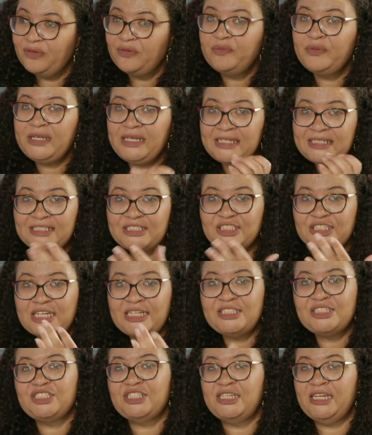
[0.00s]
We need to
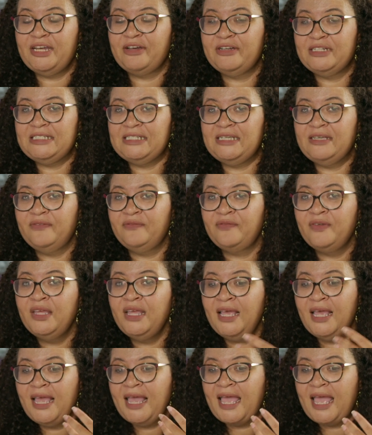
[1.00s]
change the narrative
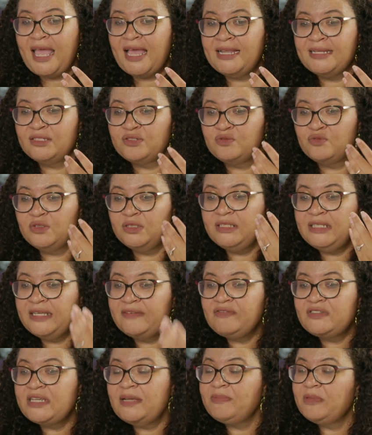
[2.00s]
and
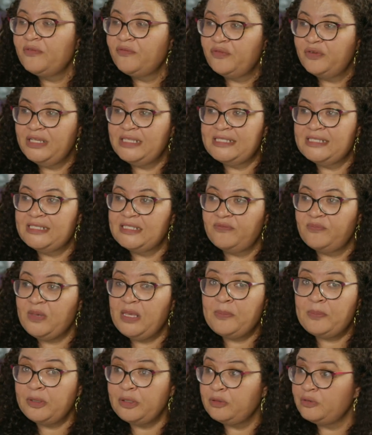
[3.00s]
lift up the voices of
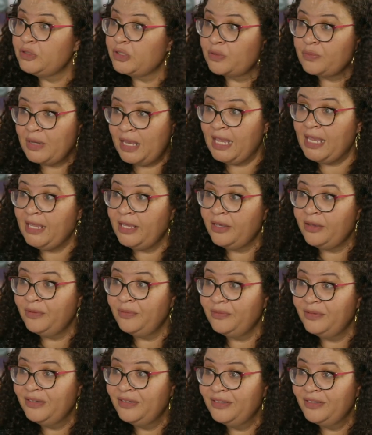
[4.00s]
people who don't hate you,
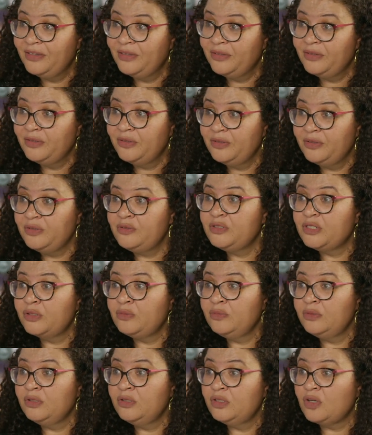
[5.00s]
who
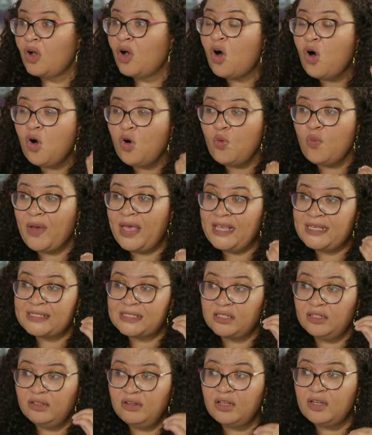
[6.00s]
don't
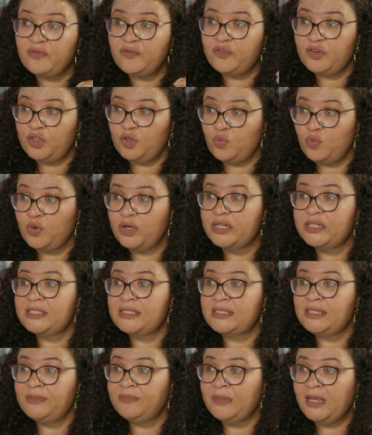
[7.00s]
always look for the
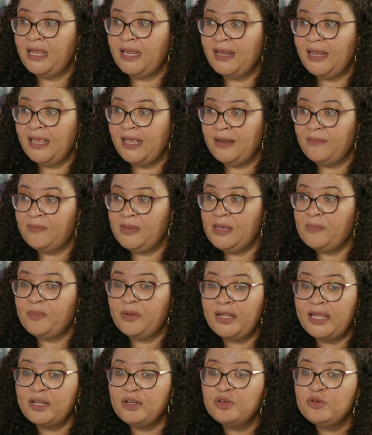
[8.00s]
worst in
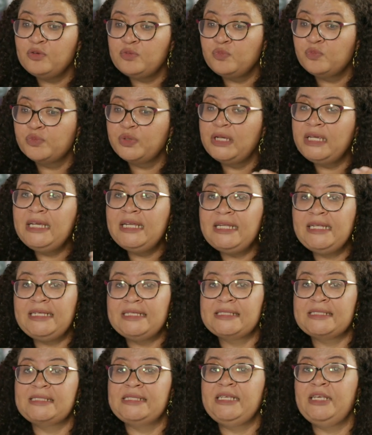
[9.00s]
people, and who really
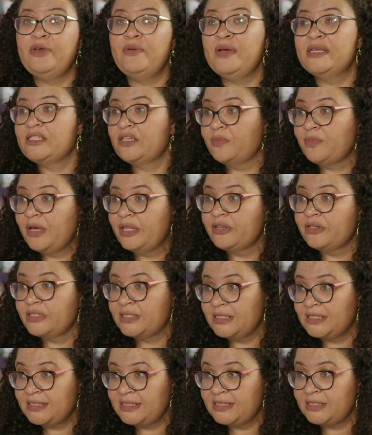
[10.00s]
see you as our brothers
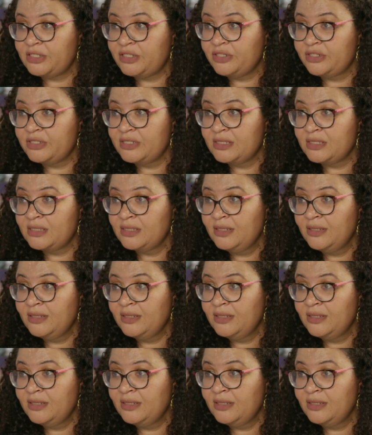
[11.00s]
and sisters.